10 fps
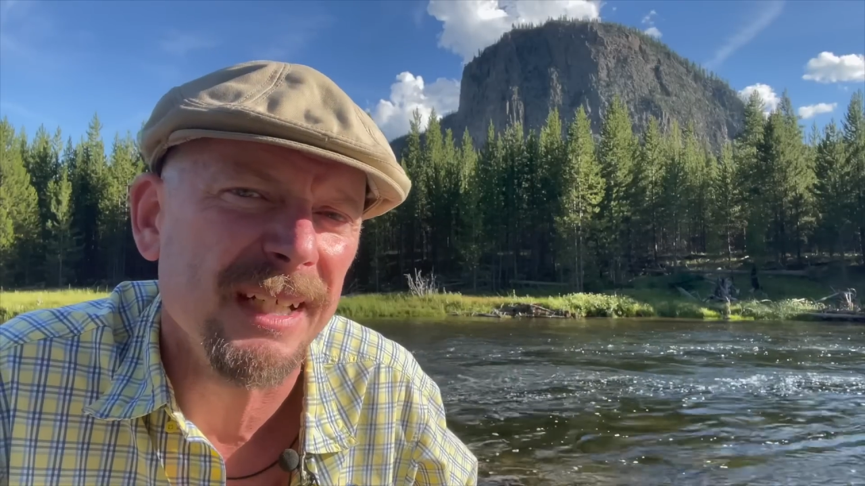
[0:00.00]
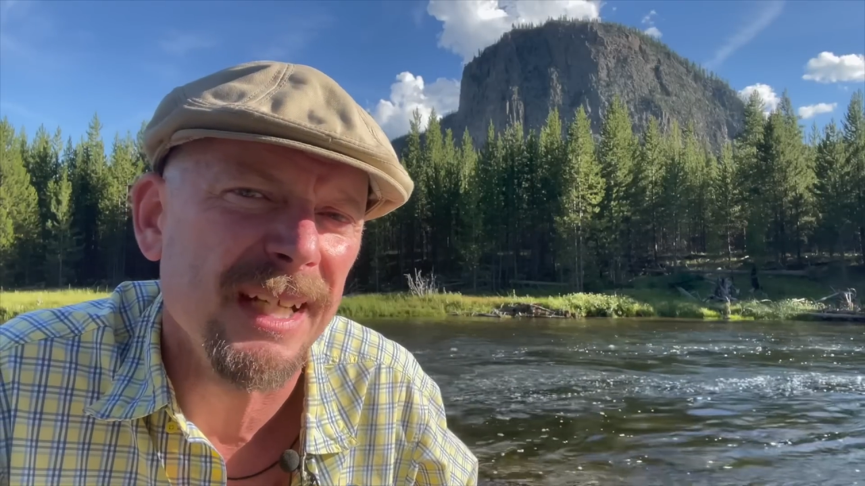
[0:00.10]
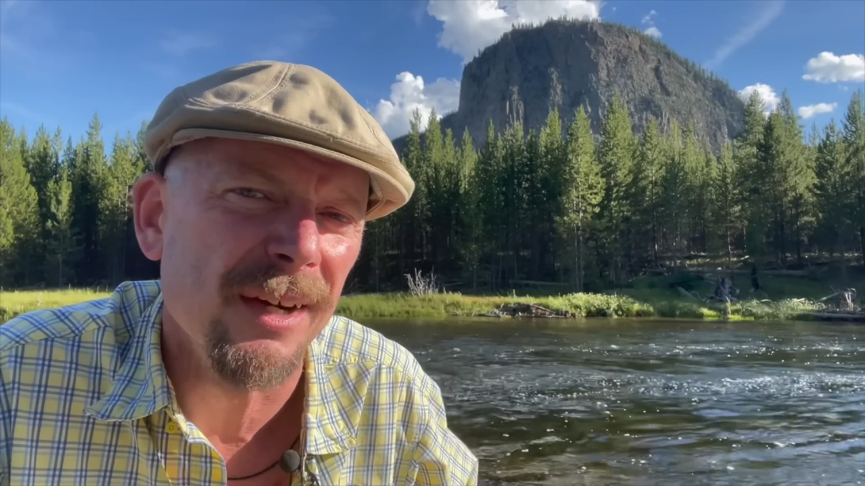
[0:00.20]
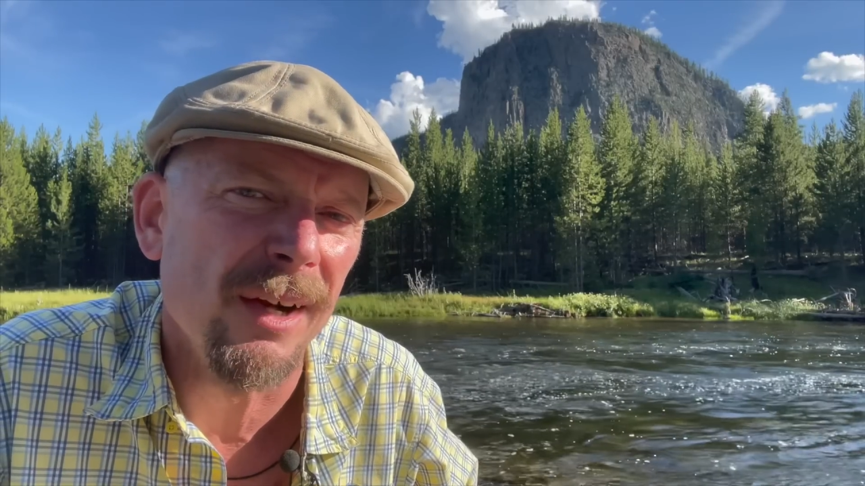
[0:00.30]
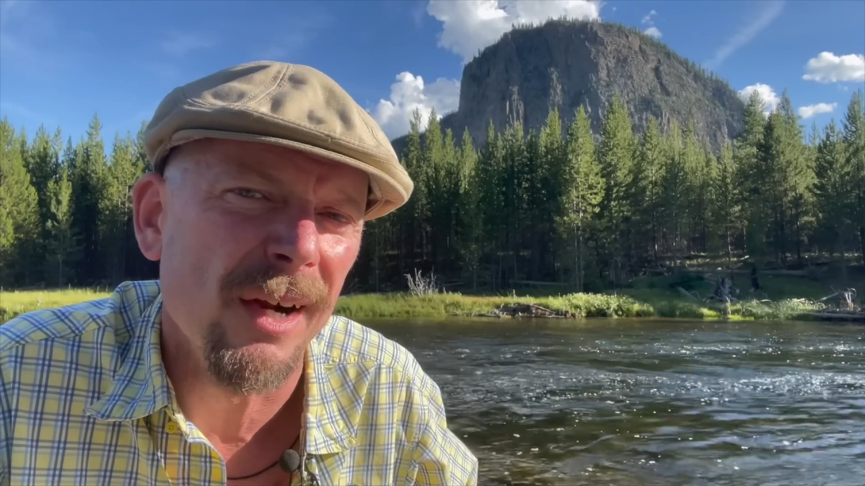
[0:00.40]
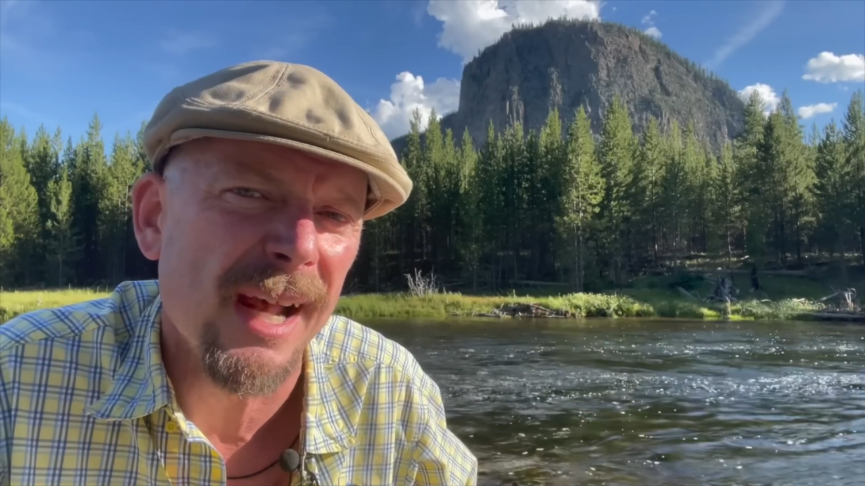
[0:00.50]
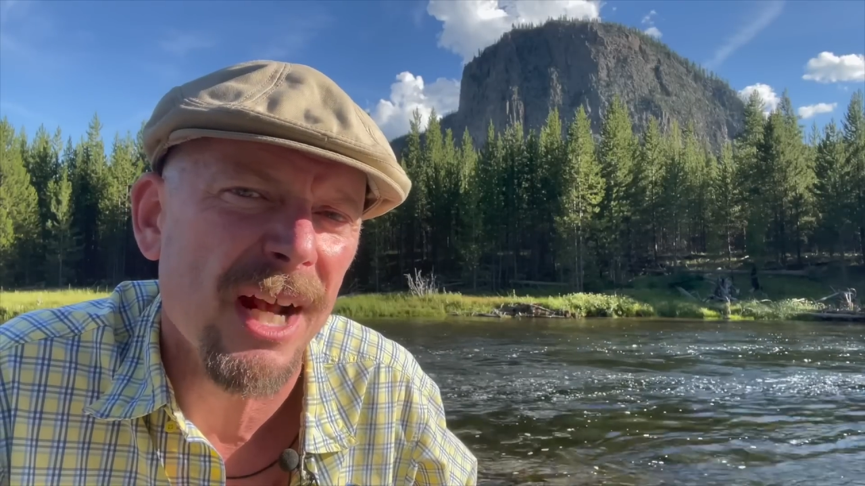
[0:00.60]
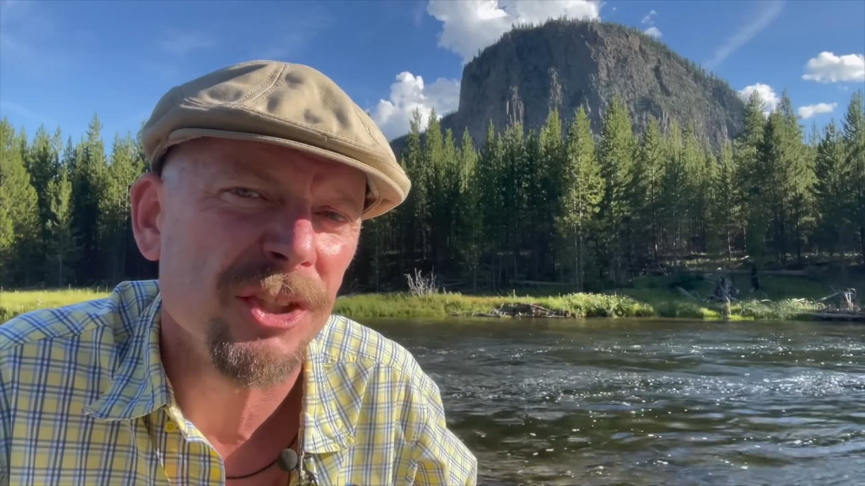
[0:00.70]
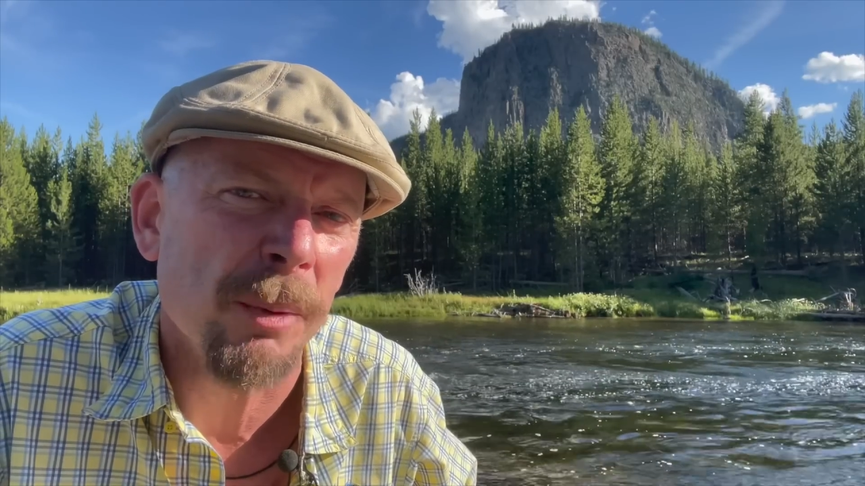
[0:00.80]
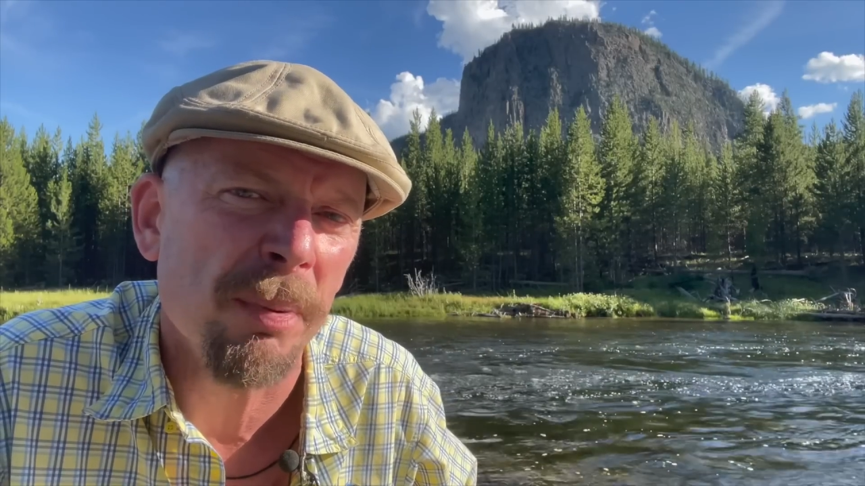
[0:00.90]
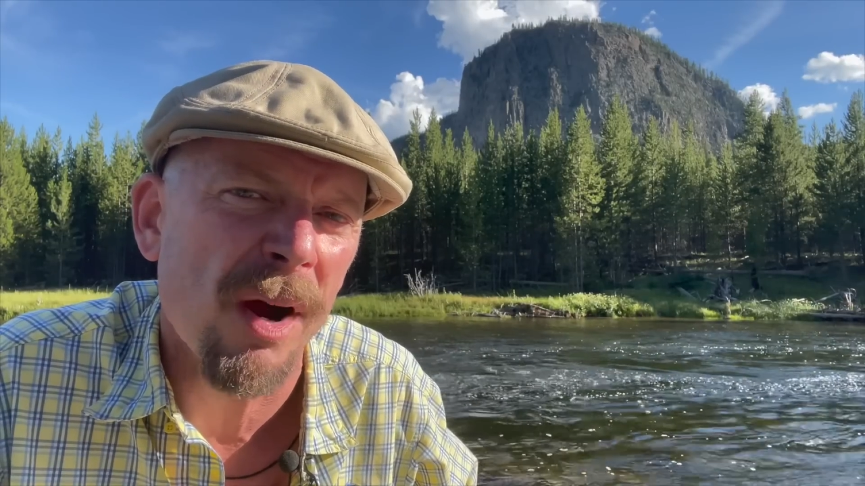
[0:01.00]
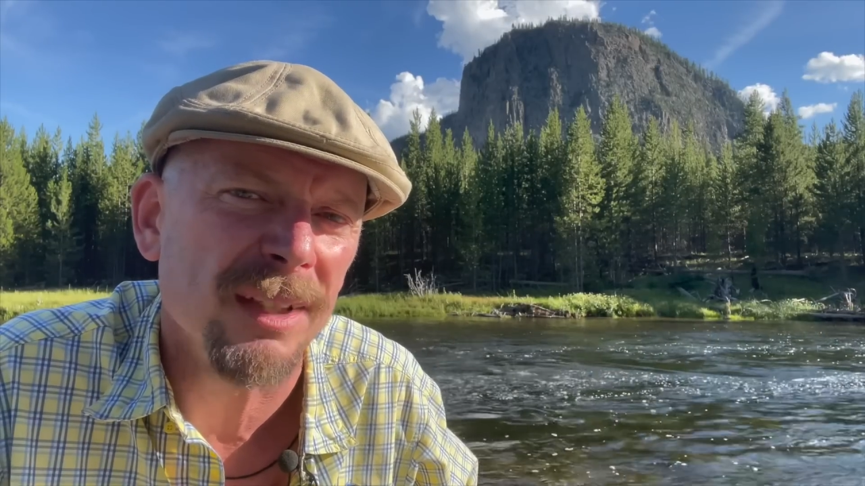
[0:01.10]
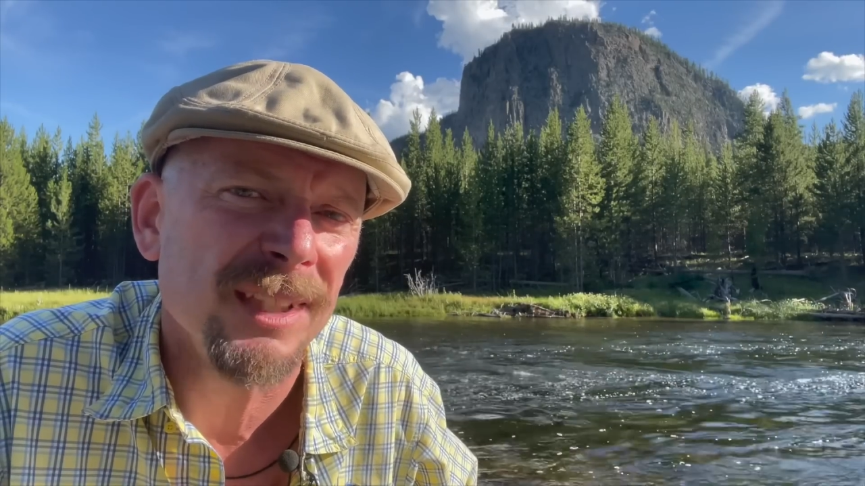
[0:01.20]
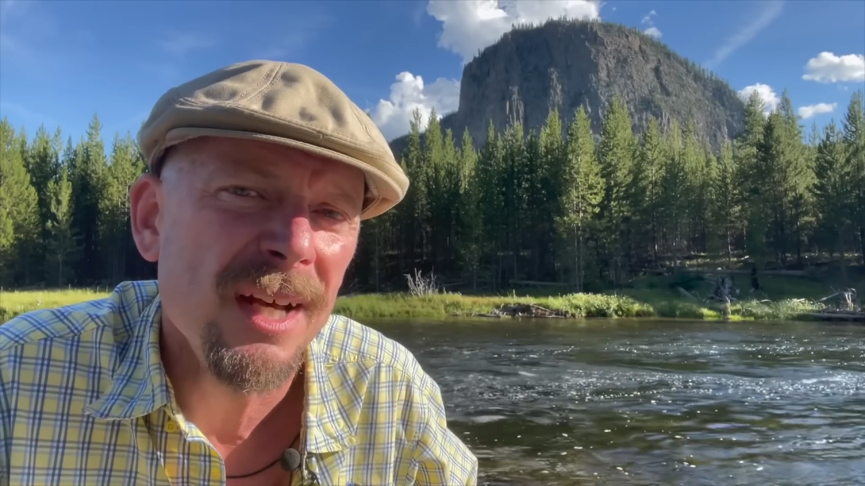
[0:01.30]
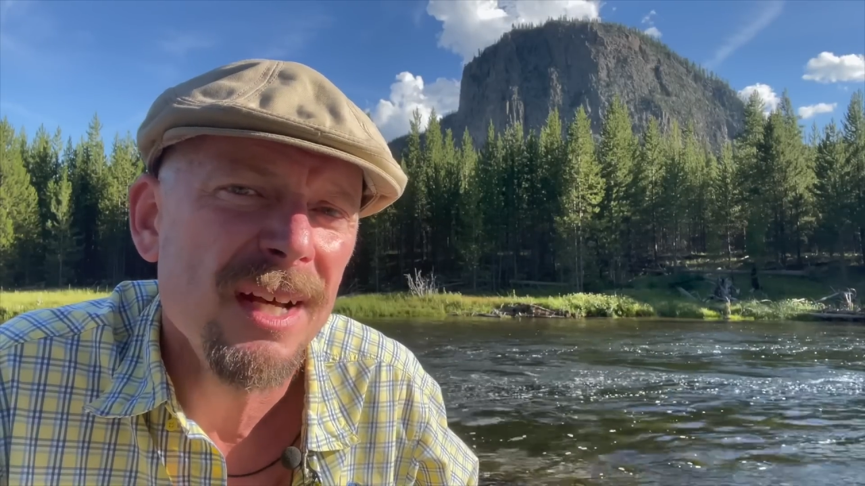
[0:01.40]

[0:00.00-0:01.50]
here in our national parks.